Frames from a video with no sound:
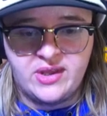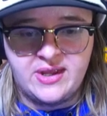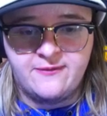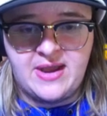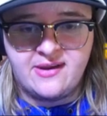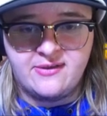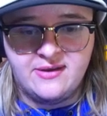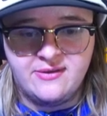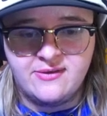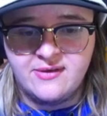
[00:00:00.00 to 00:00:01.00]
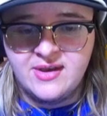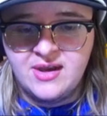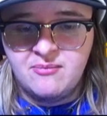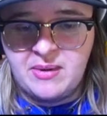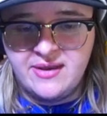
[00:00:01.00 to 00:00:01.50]
affects us.
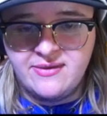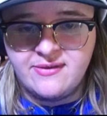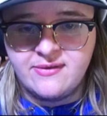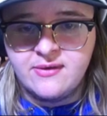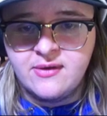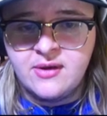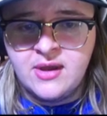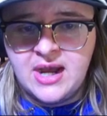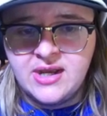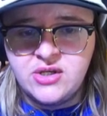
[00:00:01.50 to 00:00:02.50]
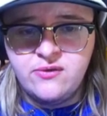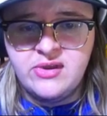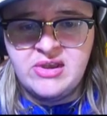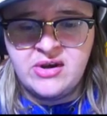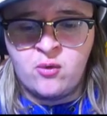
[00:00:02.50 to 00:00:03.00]
But I do
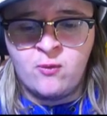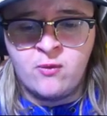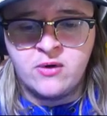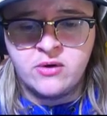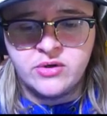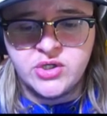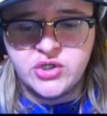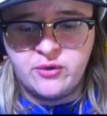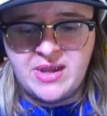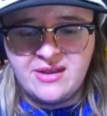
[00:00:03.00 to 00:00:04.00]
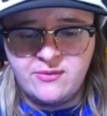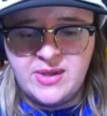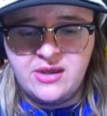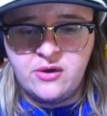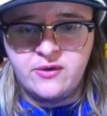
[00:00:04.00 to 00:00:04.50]
see an orange, so I'm guessing we
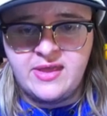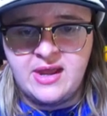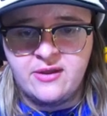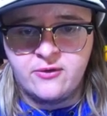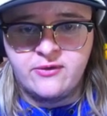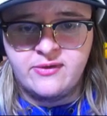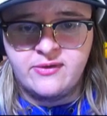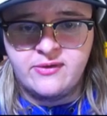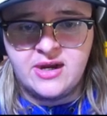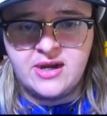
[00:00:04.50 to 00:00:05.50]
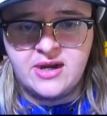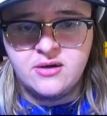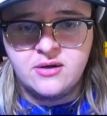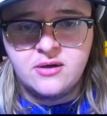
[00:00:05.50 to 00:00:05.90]
can go to the other side here.